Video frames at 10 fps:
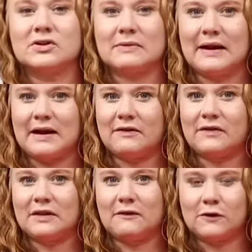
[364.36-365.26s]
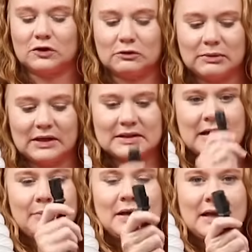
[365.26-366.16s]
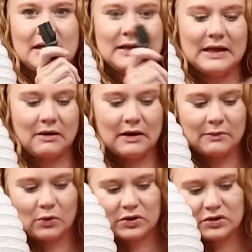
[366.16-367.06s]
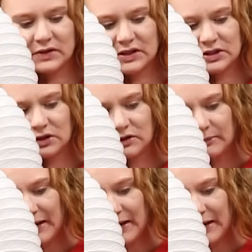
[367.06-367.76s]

so I have the filter plugged up, and now I'm going to insert the